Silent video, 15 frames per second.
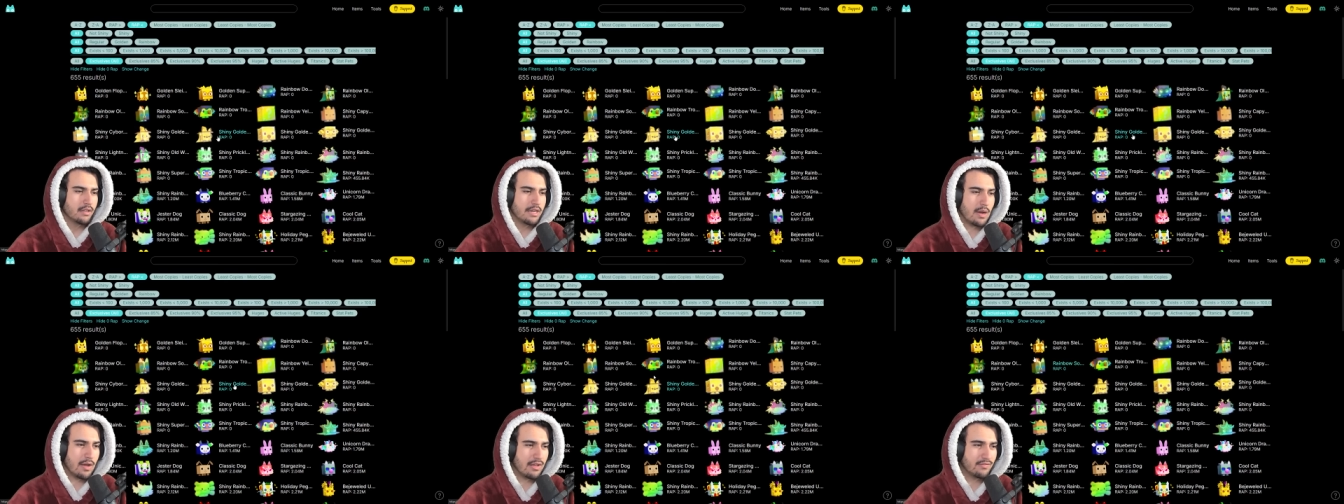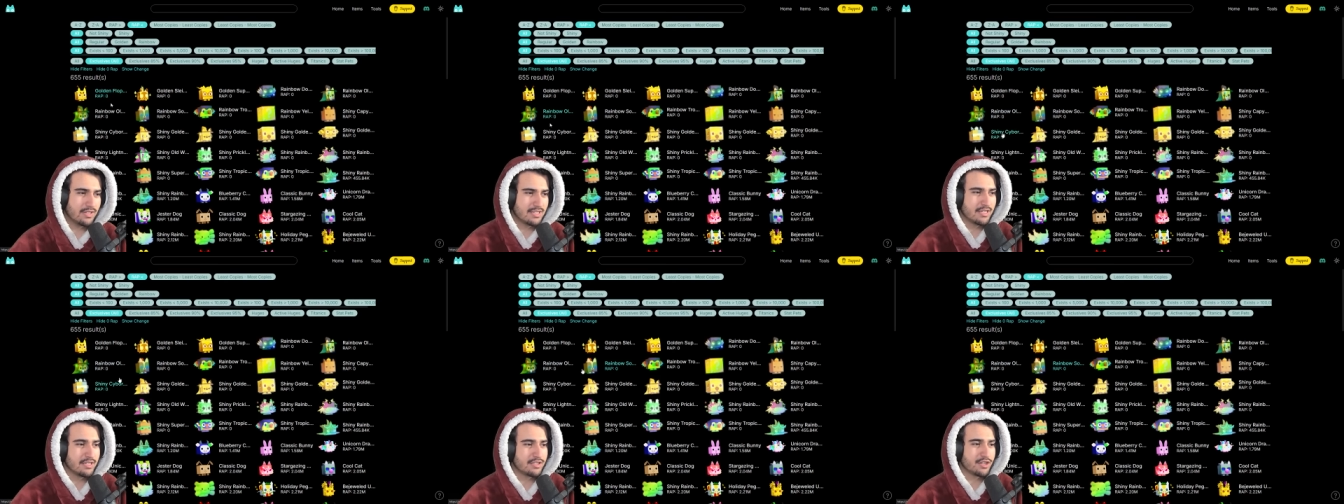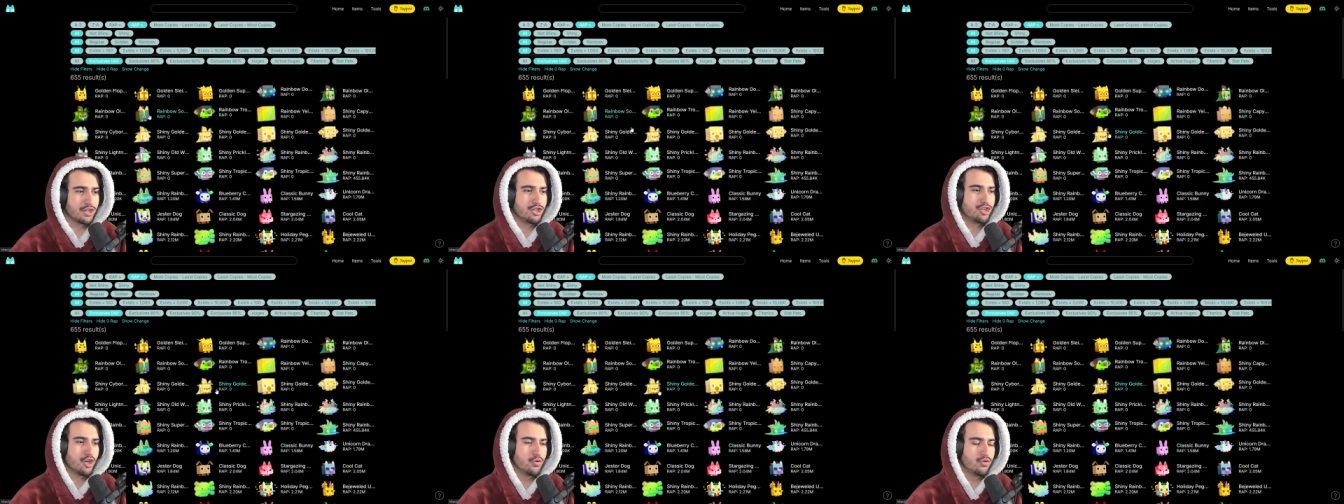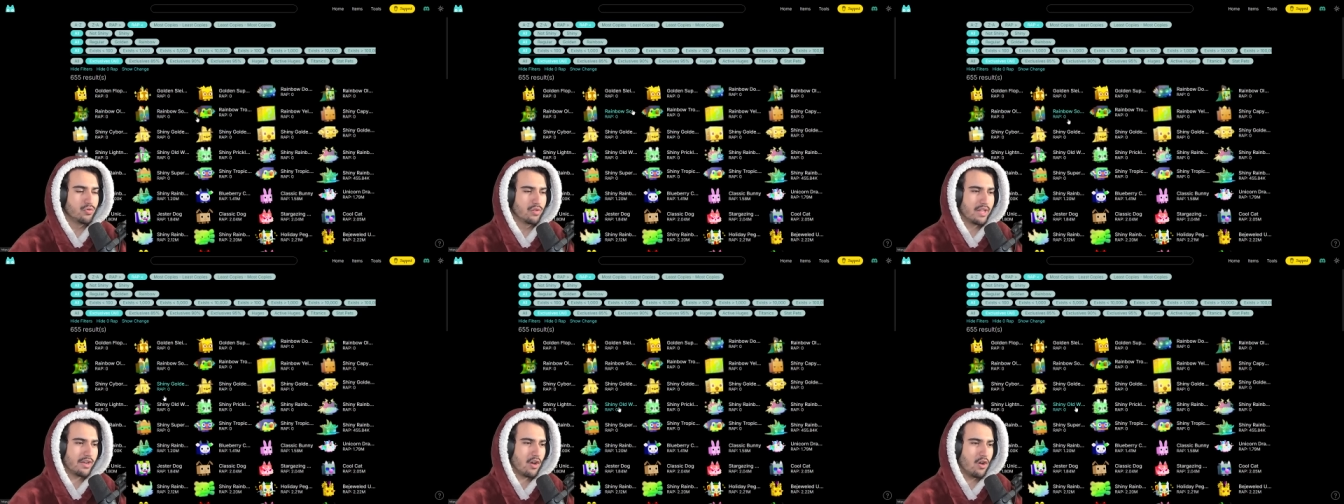Now, obviously, it's going to show
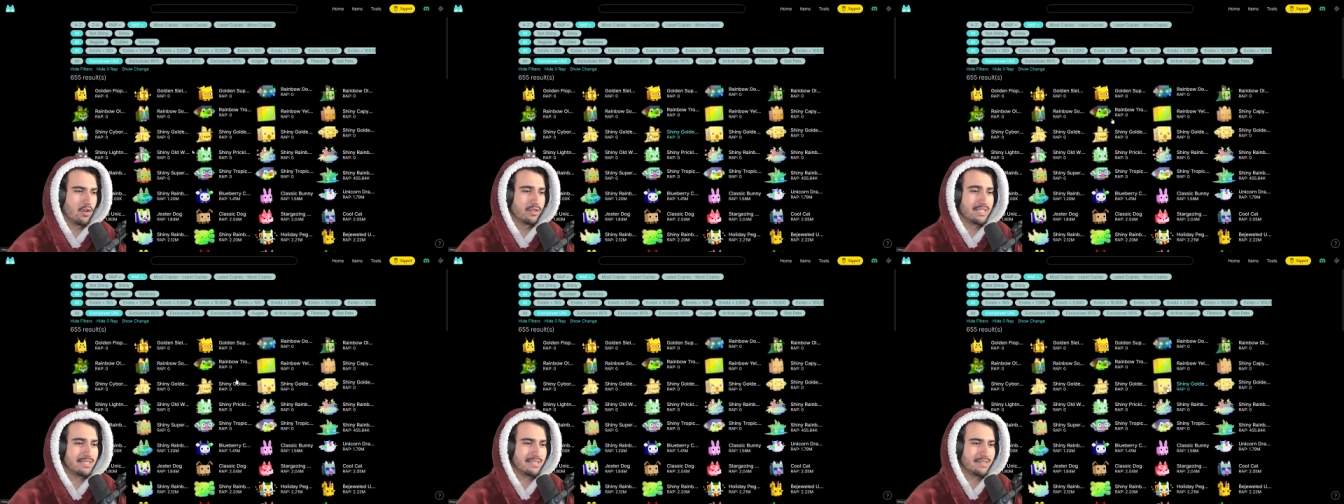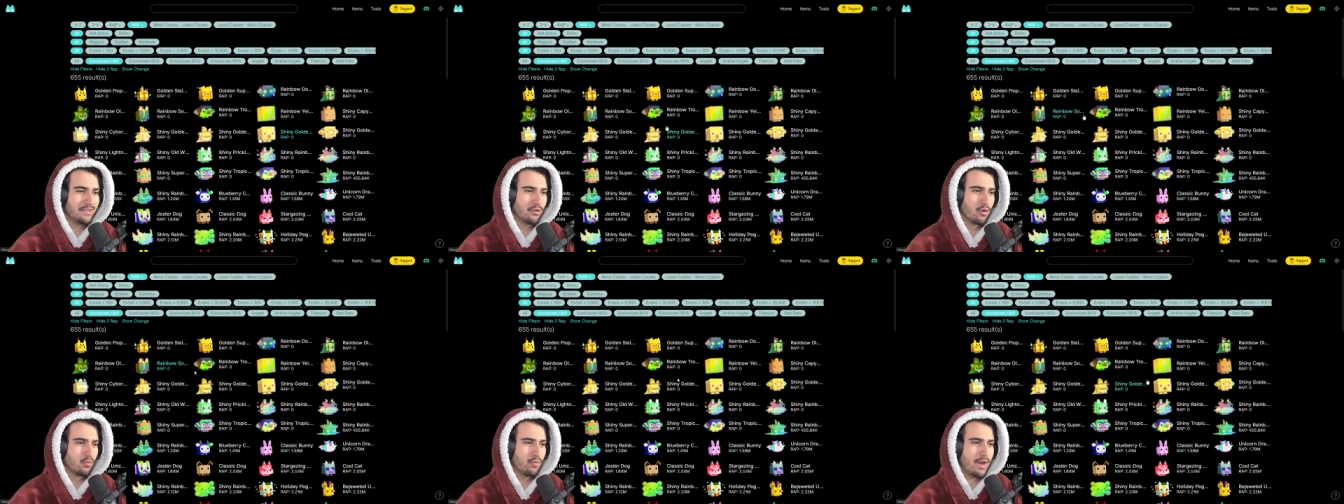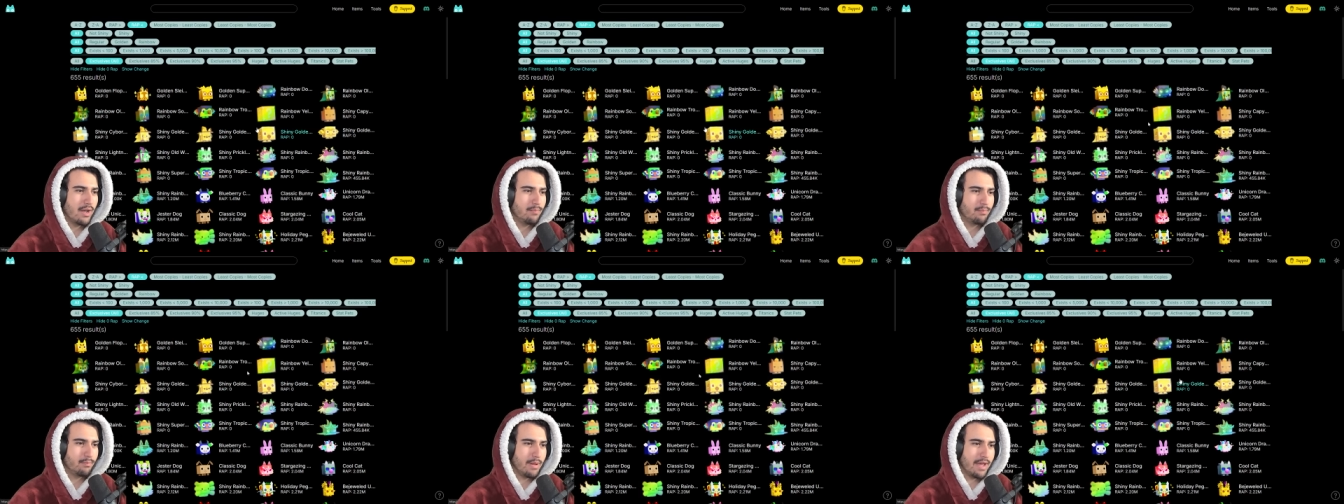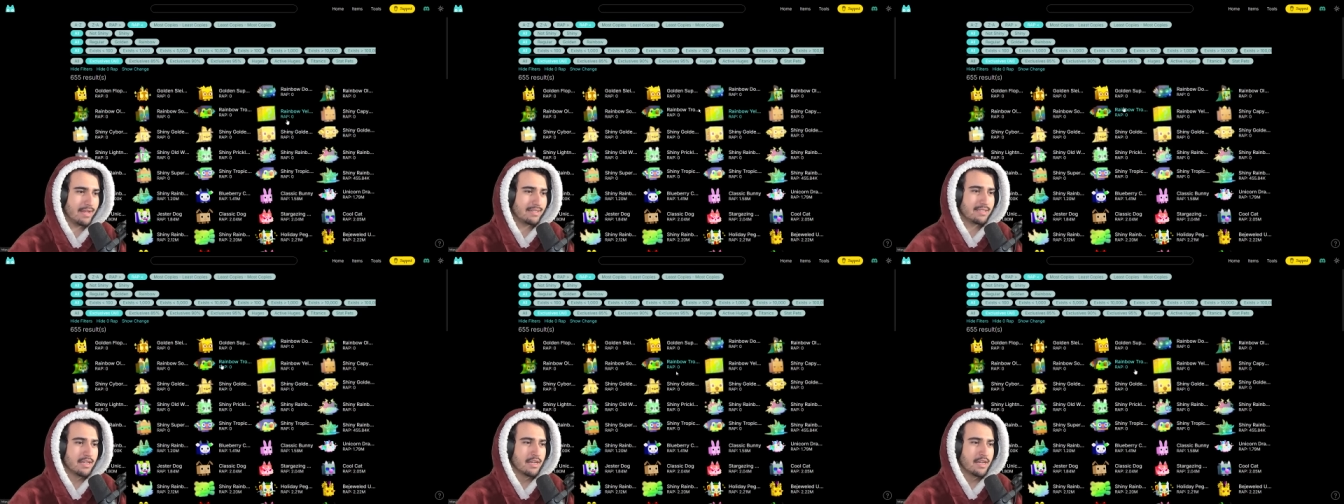you, like, all these zero wrap
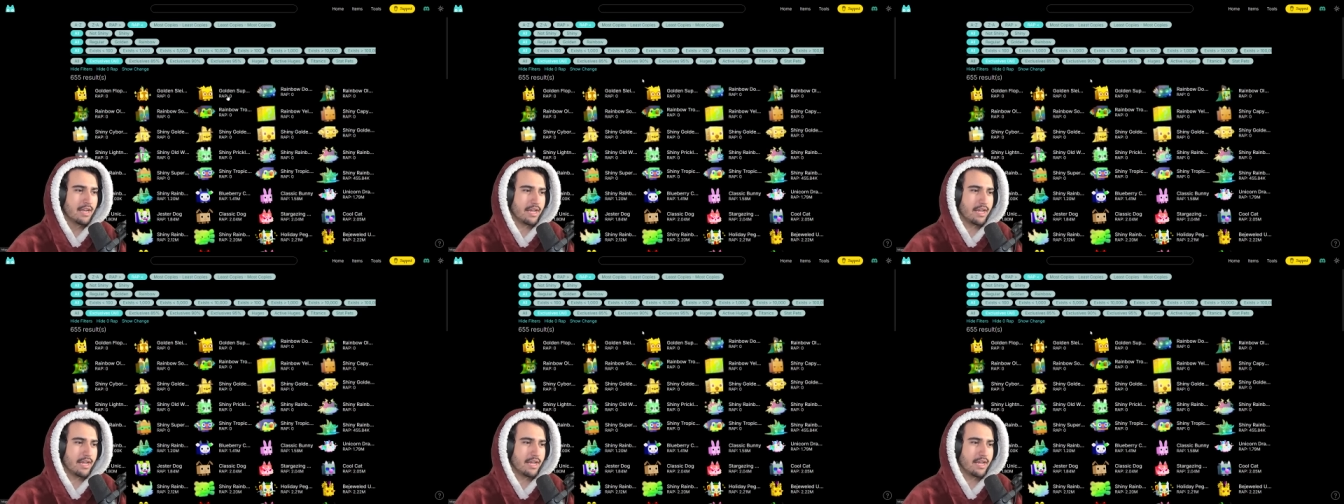pets,